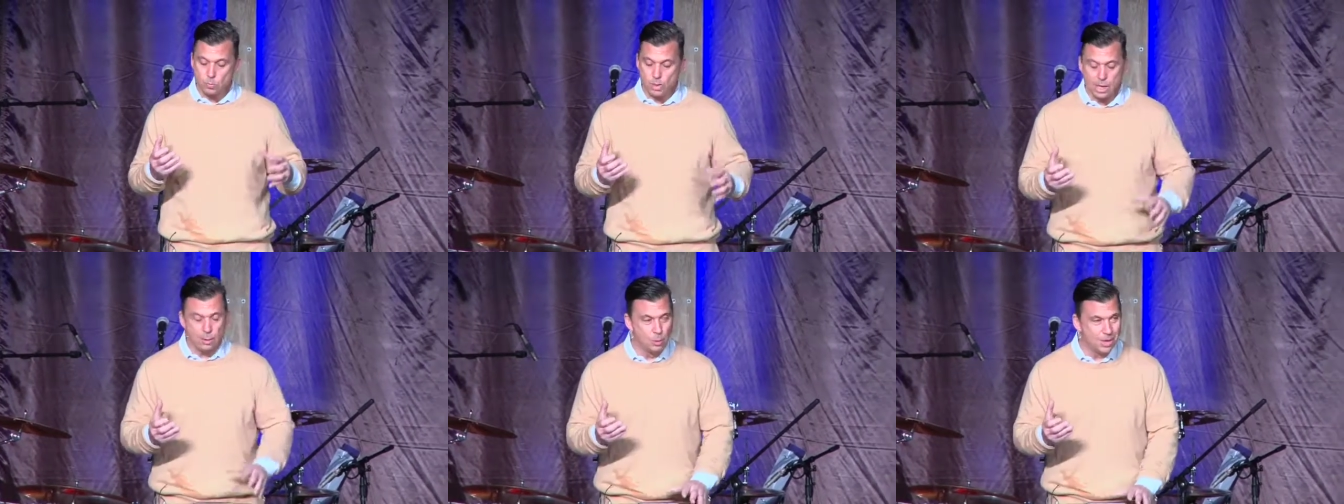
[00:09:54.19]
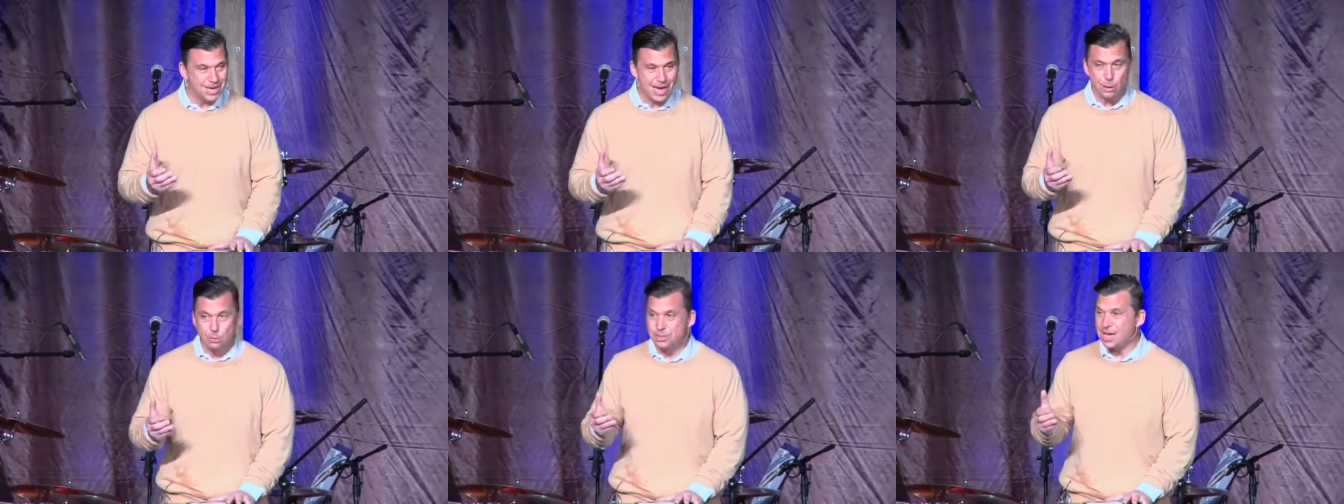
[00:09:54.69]
And one guy
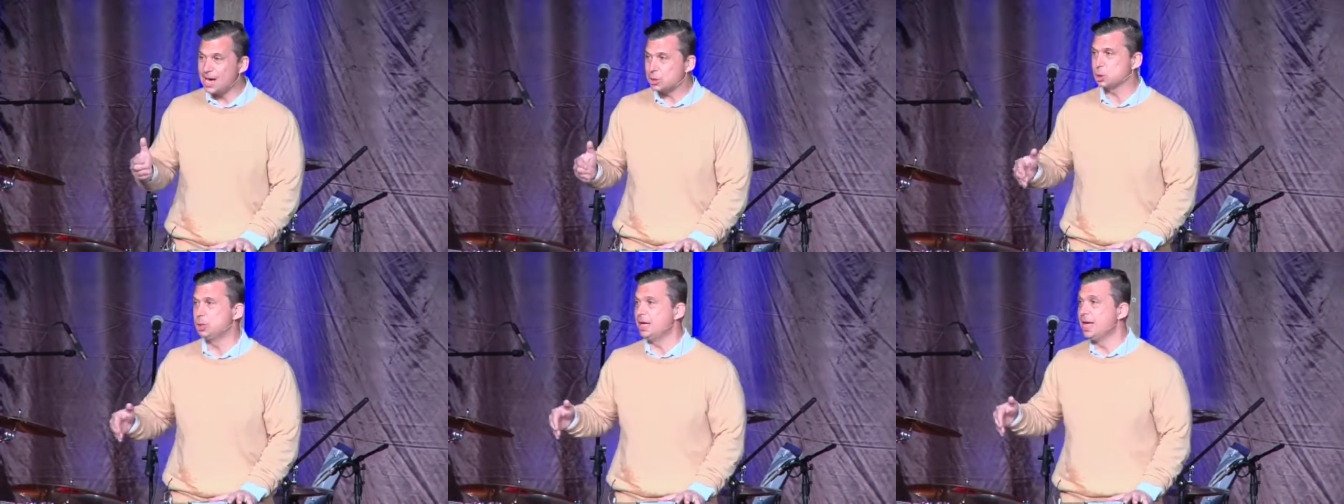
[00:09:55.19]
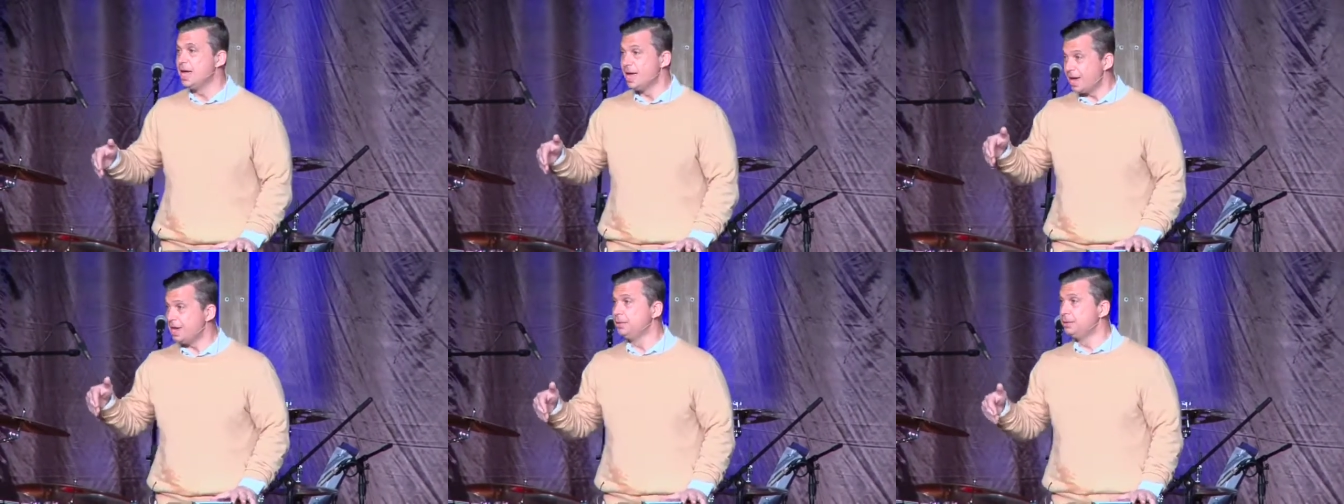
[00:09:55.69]
who was actually
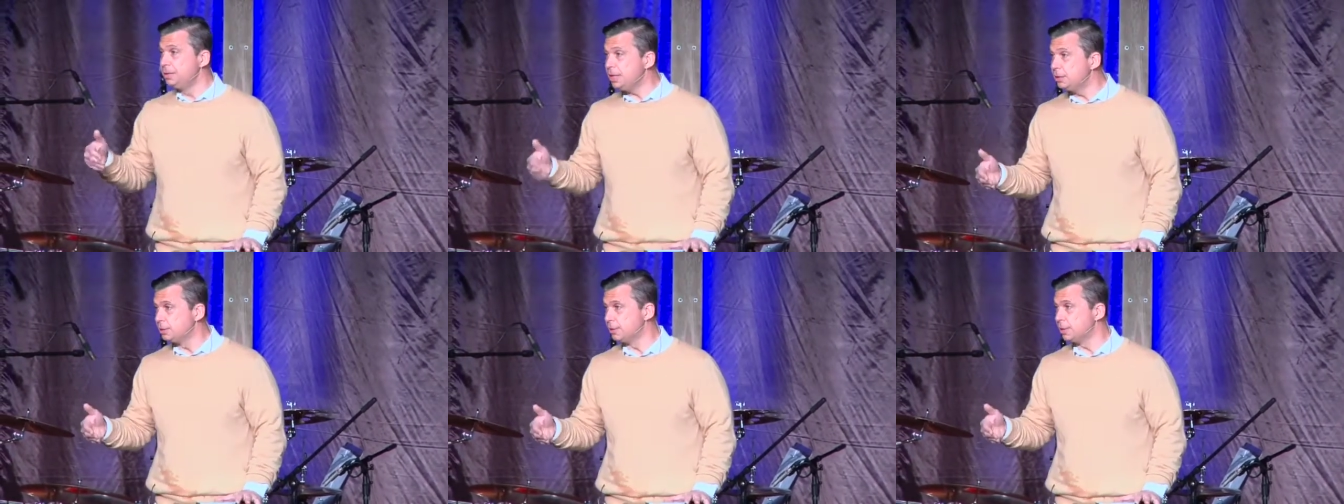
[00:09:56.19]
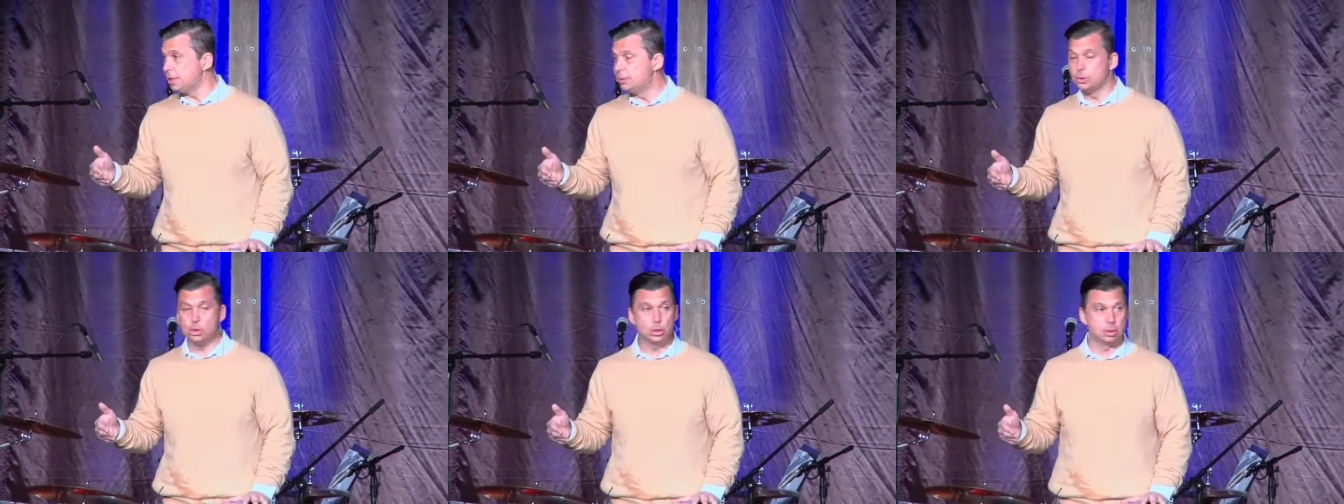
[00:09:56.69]
a leader in the
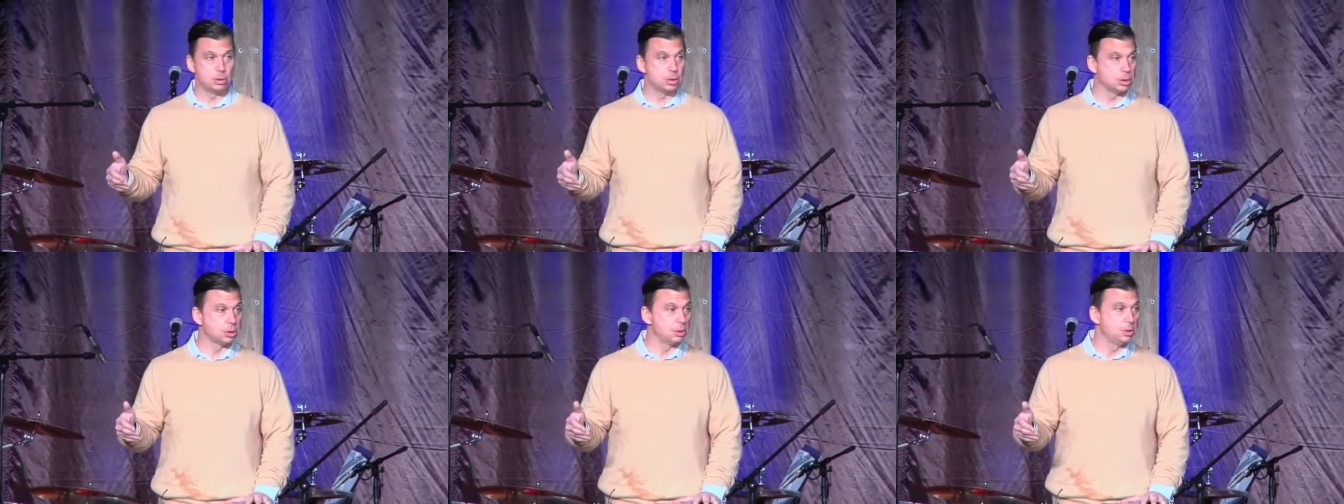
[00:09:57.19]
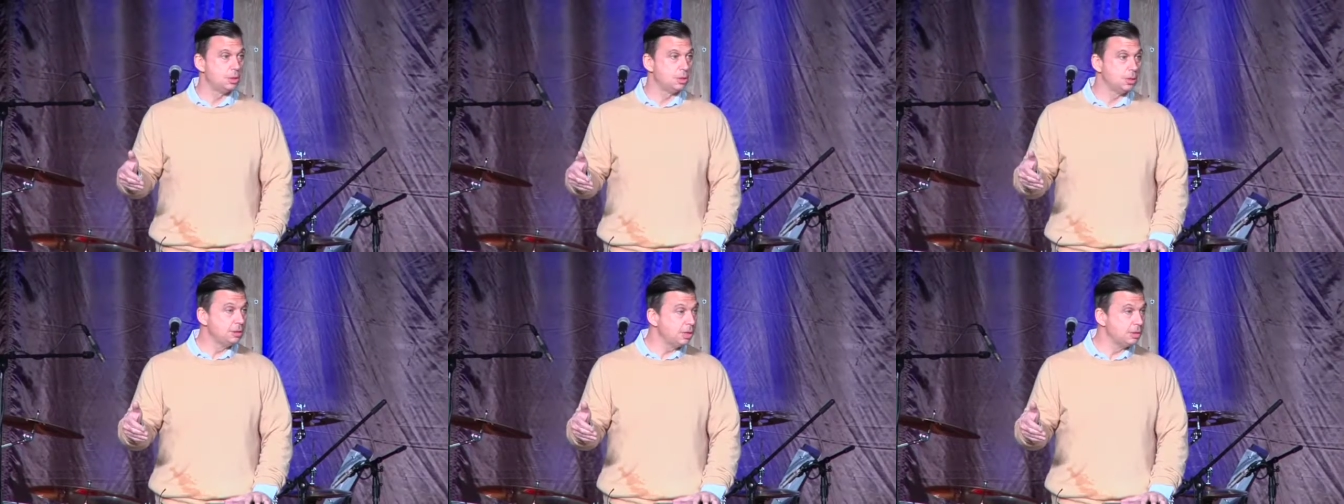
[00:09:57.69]
church, a
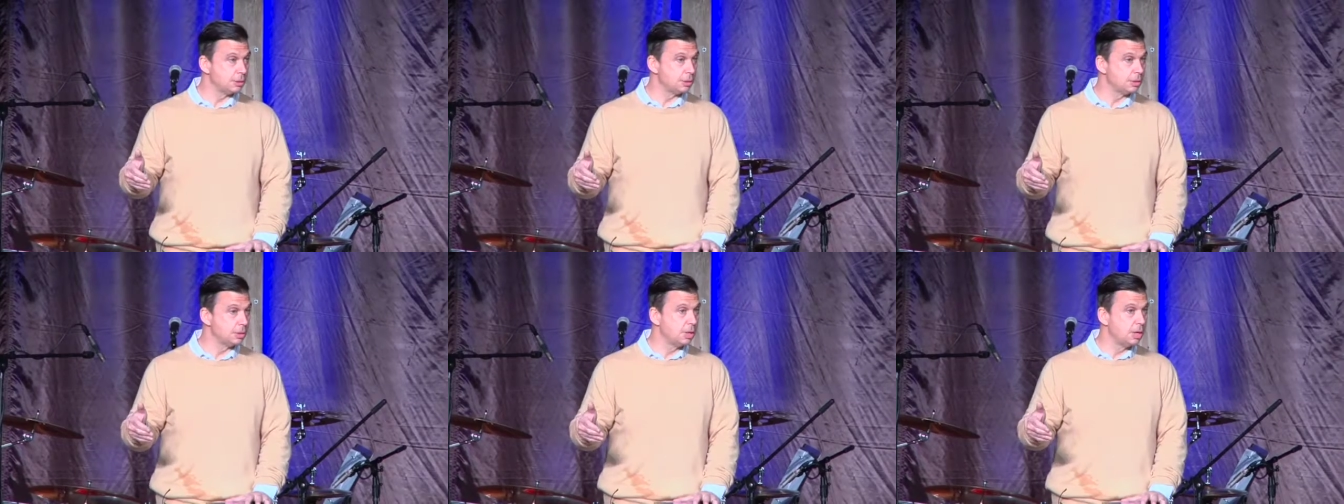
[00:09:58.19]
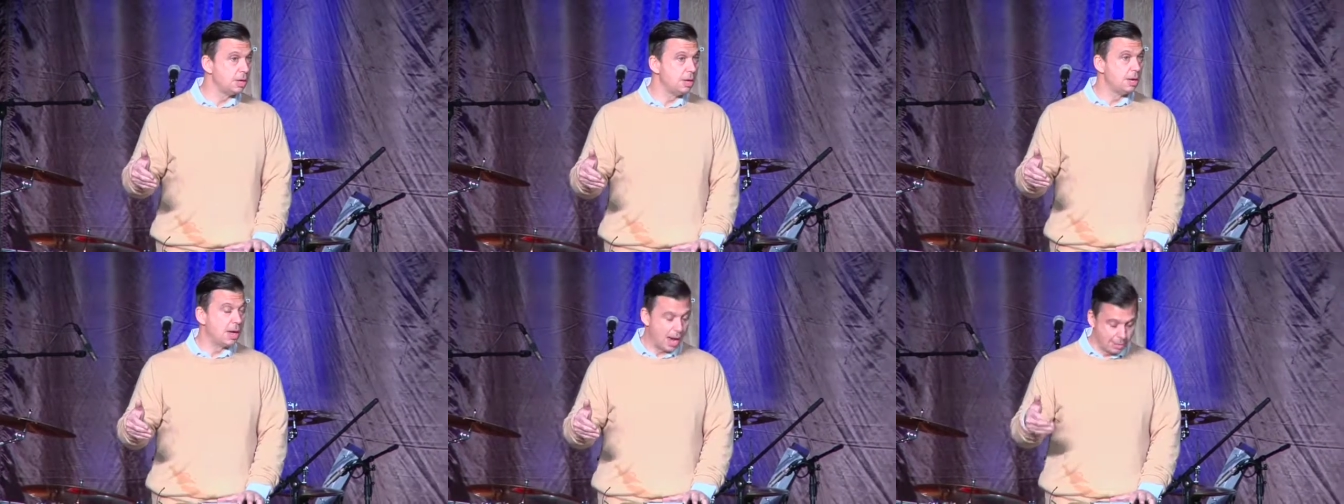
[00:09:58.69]
leader,
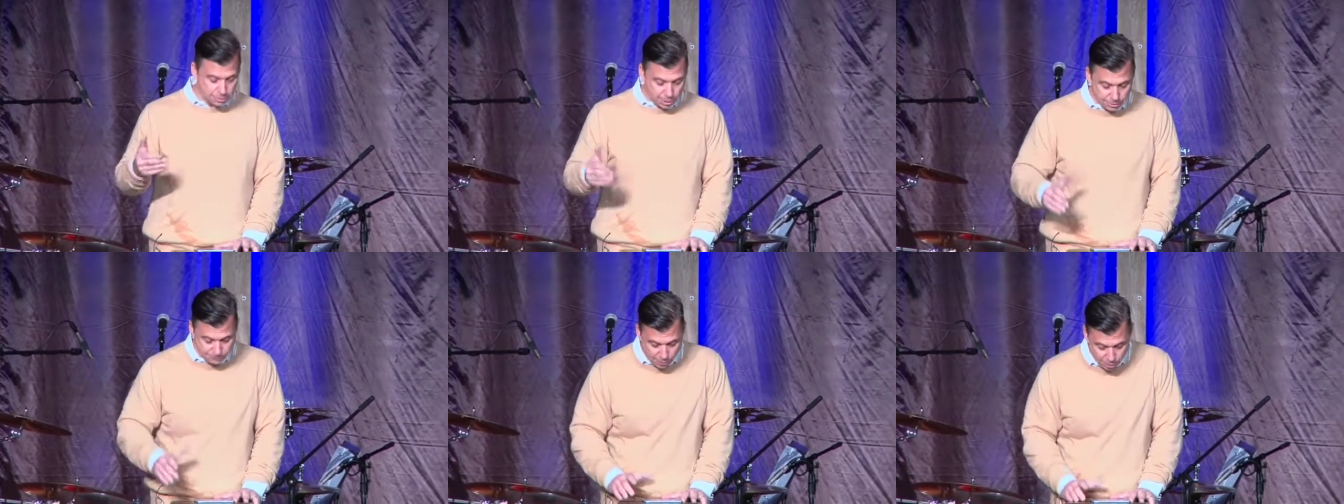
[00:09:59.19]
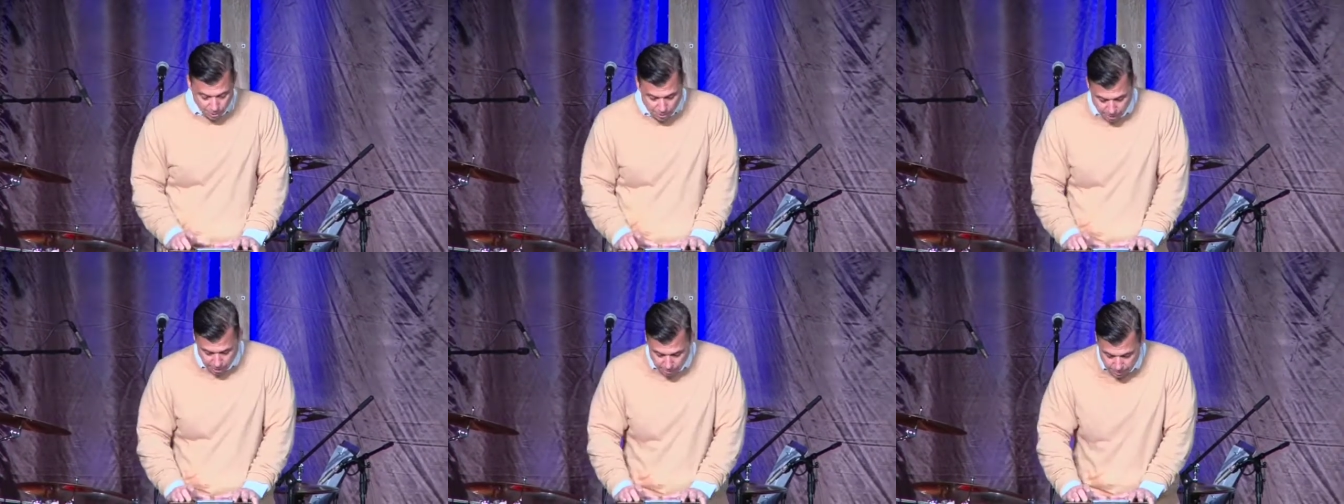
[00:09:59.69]
I was on the phone with
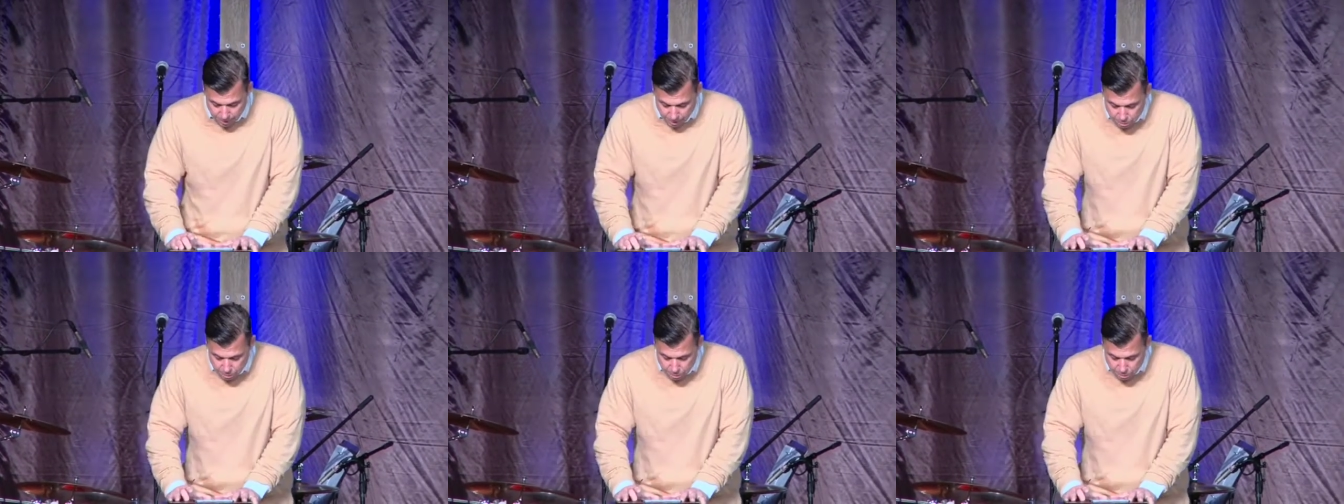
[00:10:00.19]
him and I was